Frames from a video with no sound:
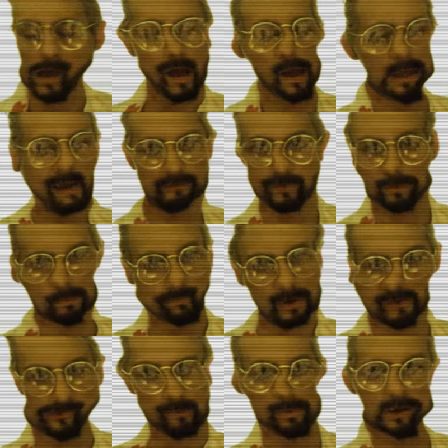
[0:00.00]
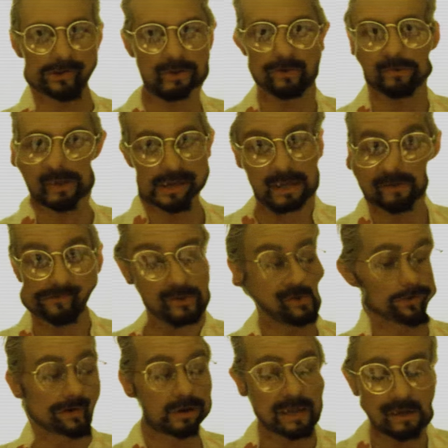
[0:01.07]
I have to impress upon you that even
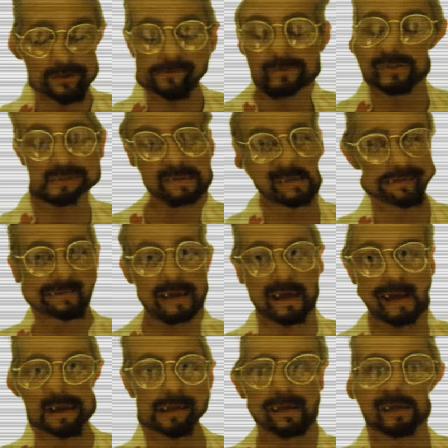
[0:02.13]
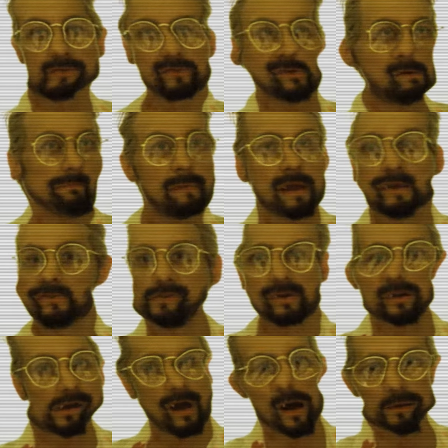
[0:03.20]
your infant society is an amazing
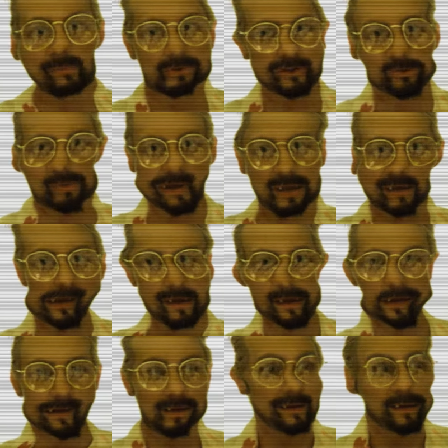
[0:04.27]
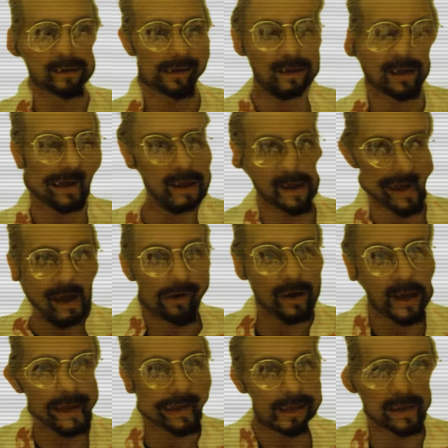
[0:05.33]
accomplishment. And now
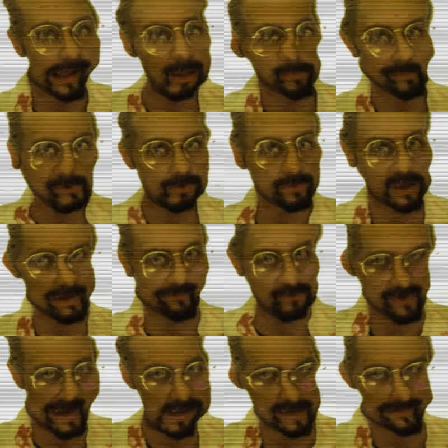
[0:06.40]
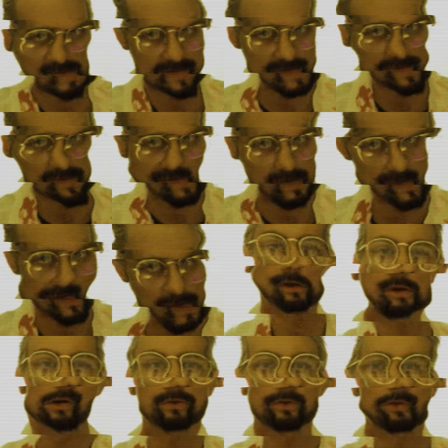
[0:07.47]
I can help you advance,
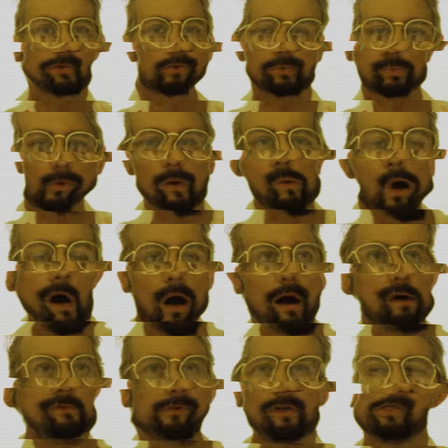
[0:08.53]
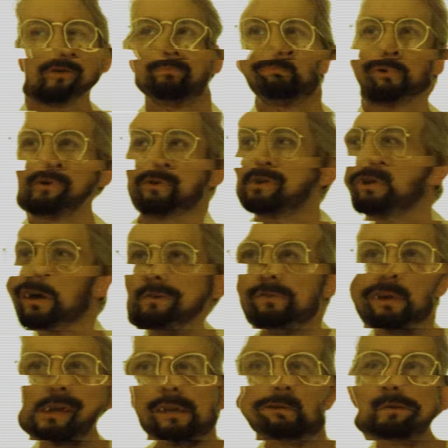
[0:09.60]
to throw off the burden
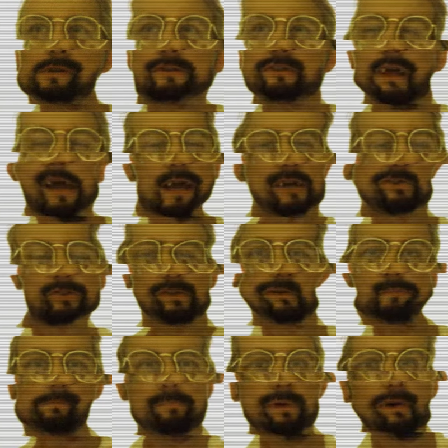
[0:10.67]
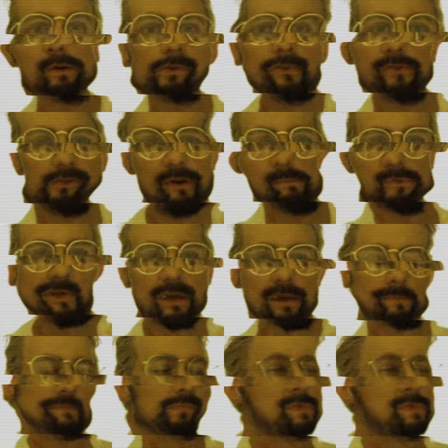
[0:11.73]
of ignorance and actually build something.